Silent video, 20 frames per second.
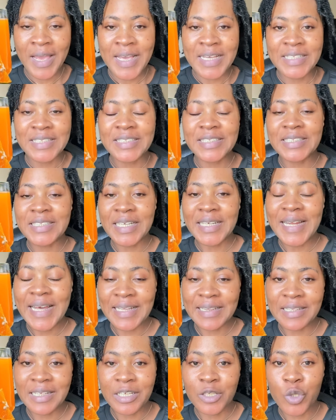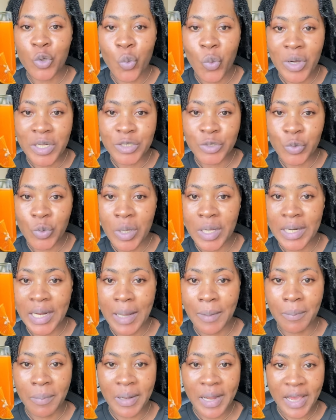Say that thing you want to go and
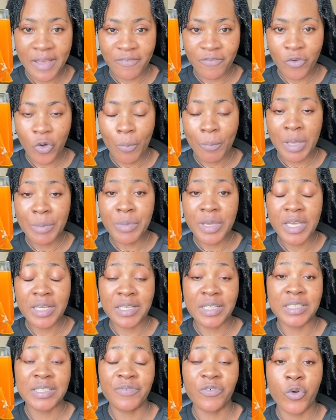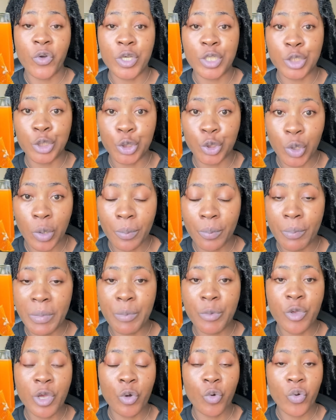apply for. Maybe it is for a job. Maybe
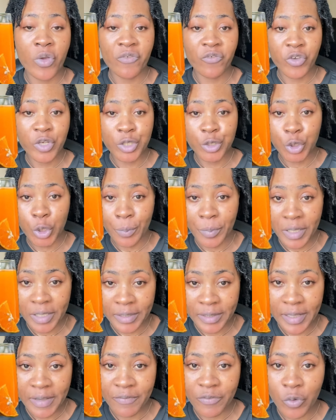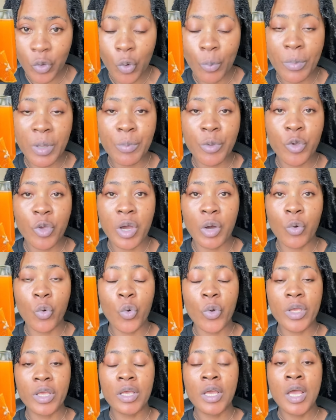you're going for a job interview or maybe you're
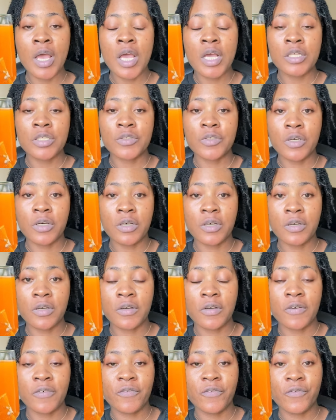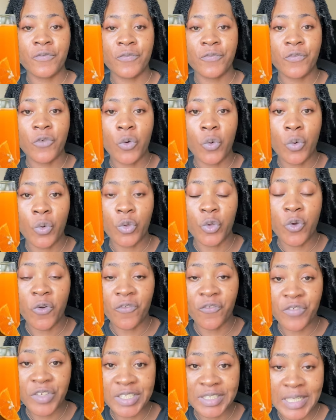going to, uh, for your
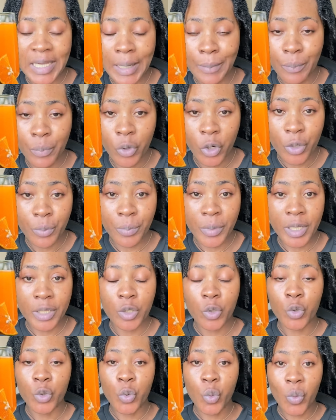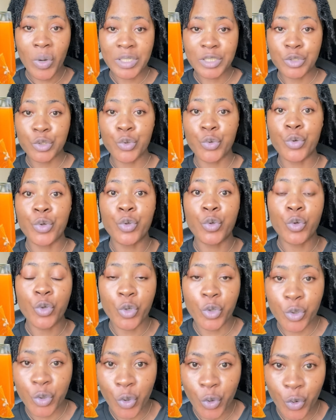visa appointment or you want to renew your
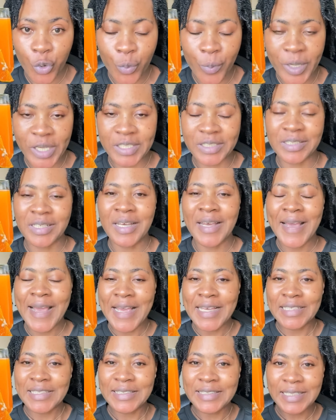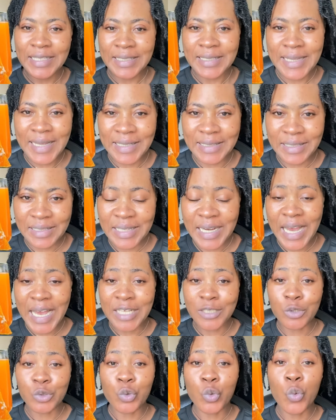document. Say that thing that
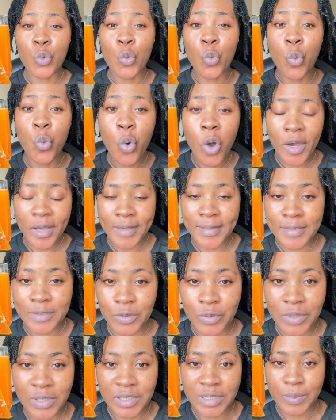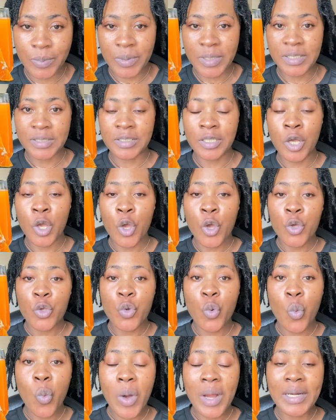as you walk into this place, you
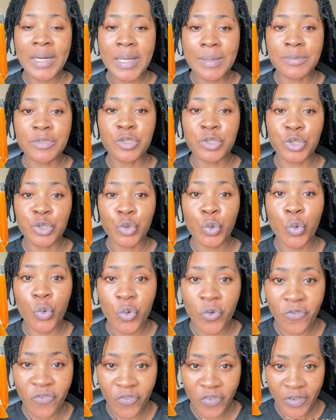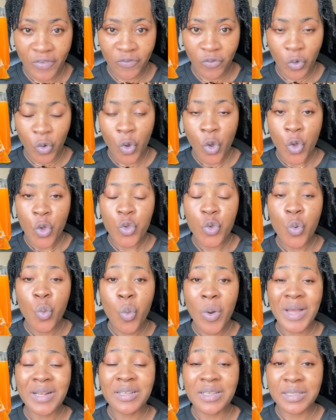want them to show you favor. You
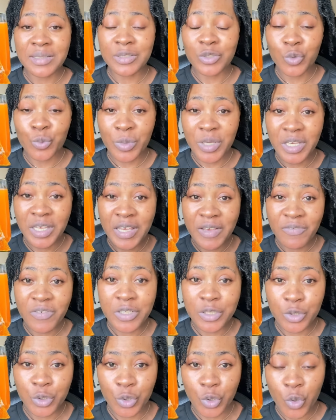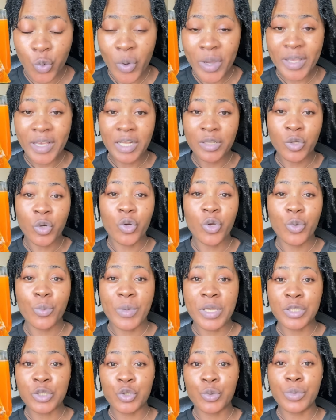want this to be given to you. You want your
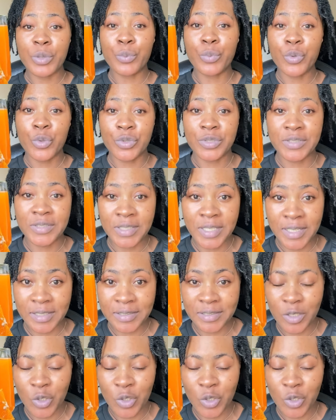document to be processed.